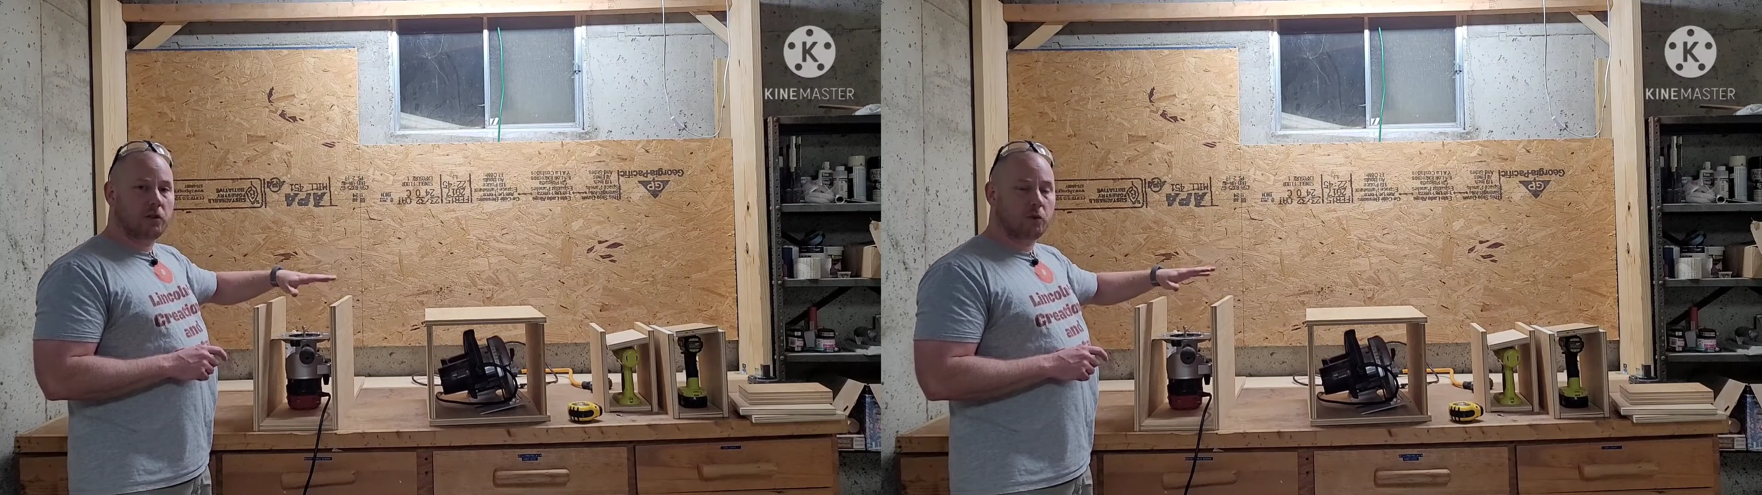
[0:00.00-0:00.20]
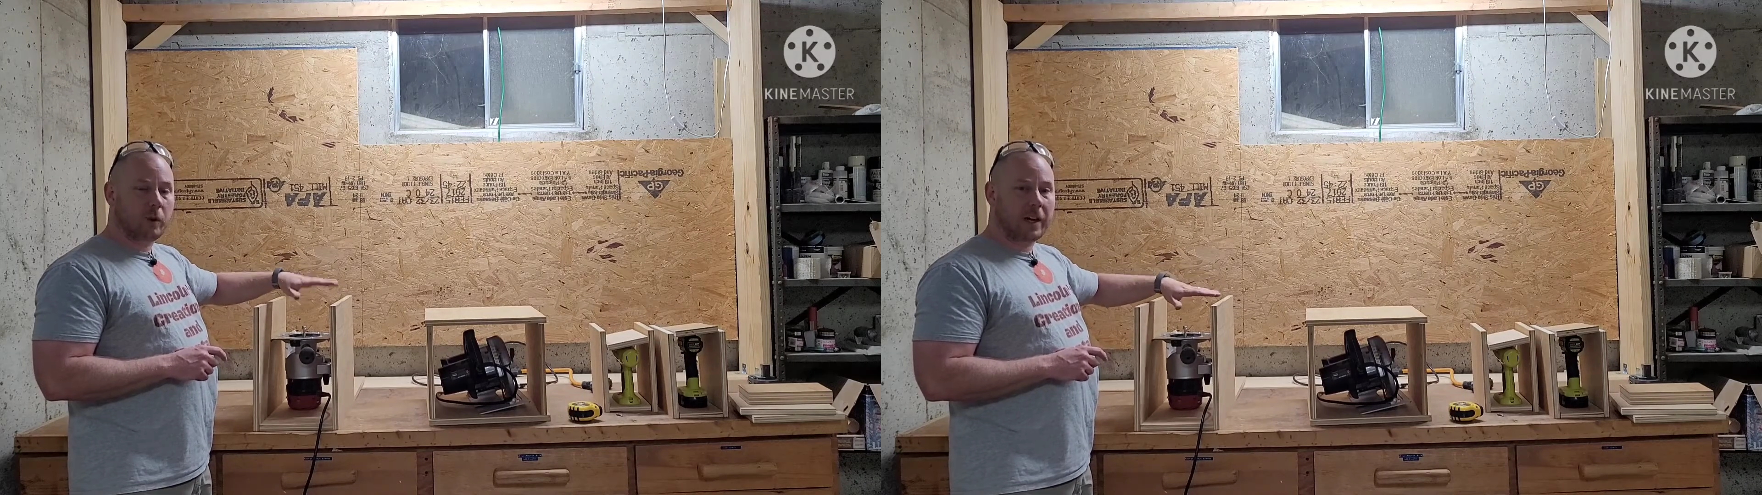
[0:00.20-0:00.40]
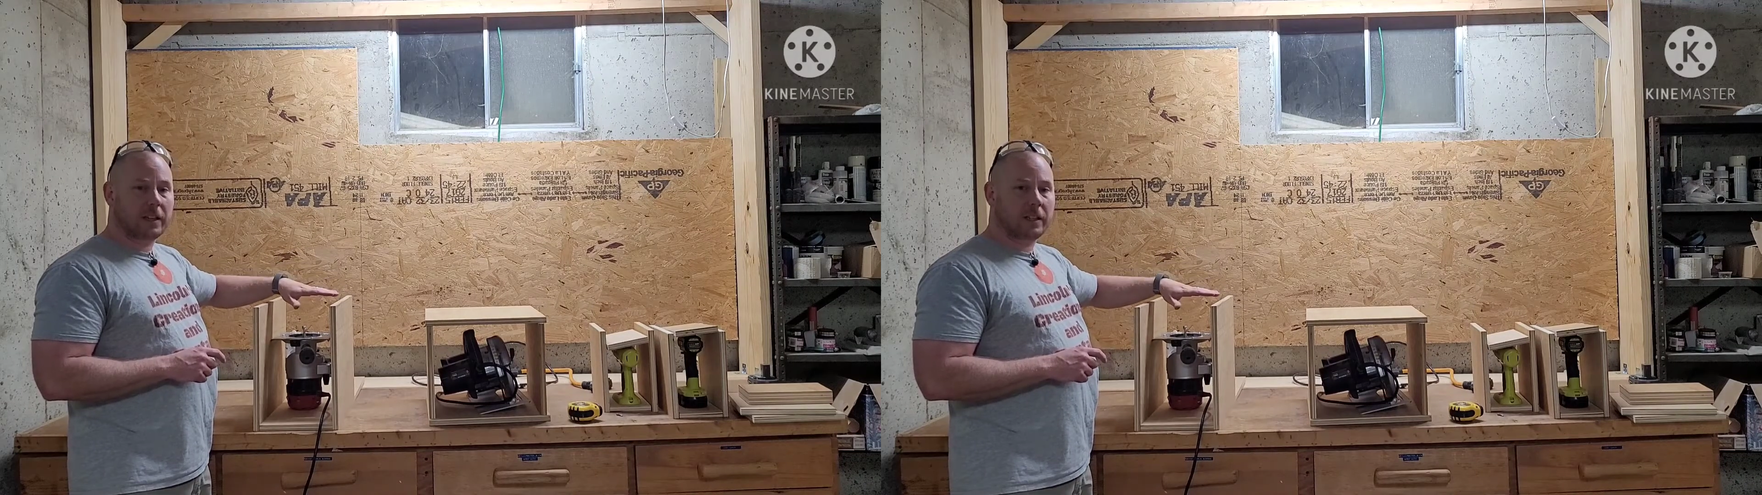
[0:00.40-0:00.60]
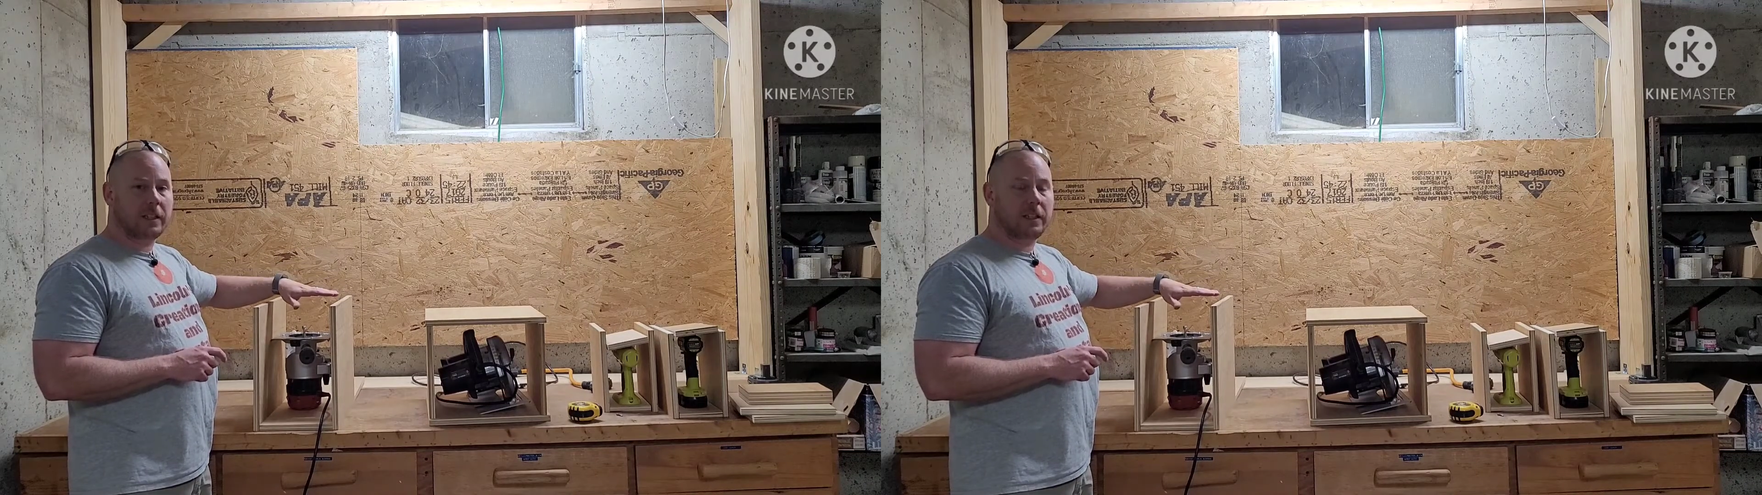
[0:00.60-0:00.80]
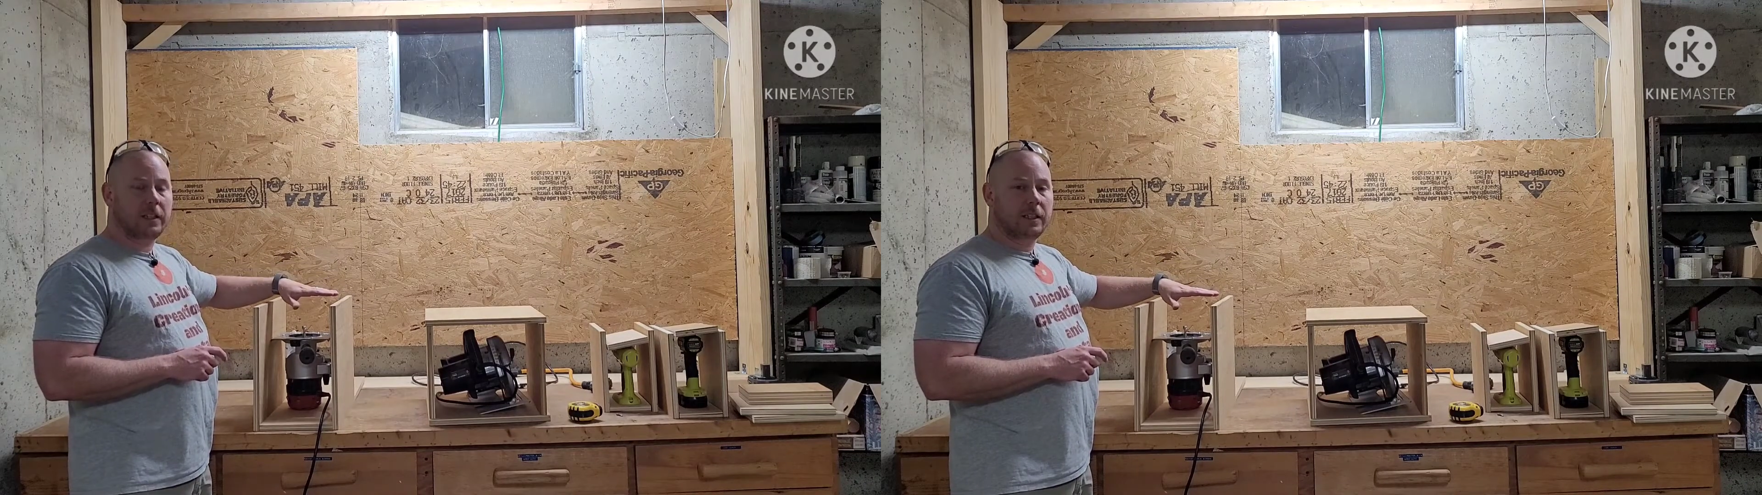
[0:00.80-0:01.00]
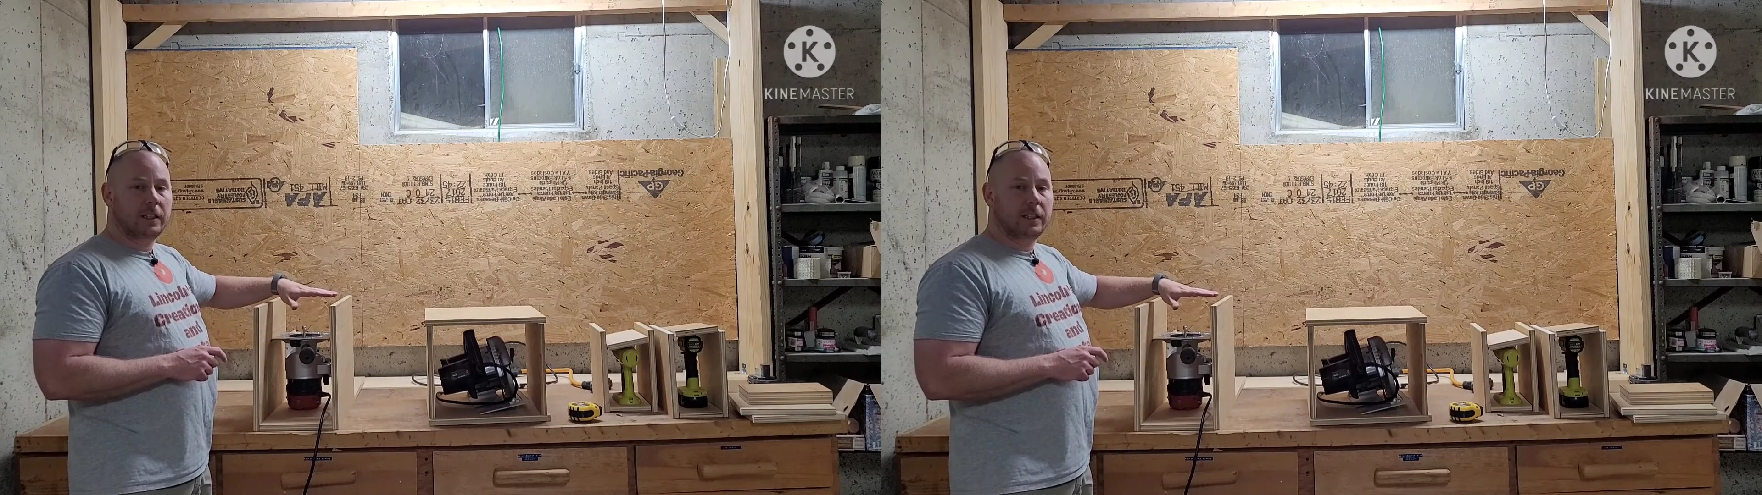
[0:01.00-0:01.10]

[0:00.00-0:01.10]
directly